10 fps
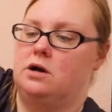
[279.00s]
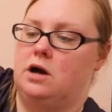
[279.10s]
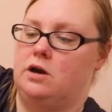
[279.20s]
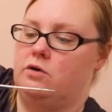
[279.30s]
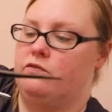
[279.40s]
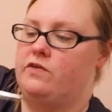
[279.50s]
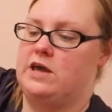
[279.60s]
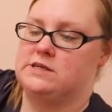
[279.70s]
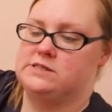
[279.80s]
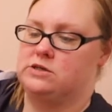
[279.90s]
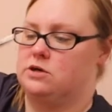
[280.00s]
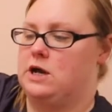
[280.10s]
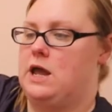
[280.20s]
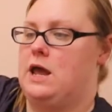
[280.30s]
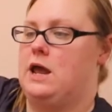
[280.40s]
on her face and her
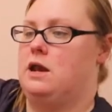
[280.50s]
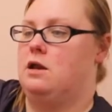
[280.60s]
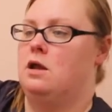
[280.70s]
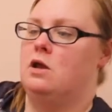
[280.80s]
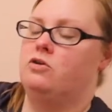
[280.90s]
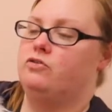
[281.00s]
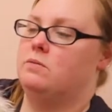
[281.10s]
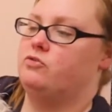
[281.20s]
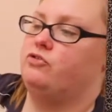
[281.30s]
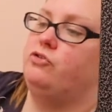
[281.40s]
head. So I'm just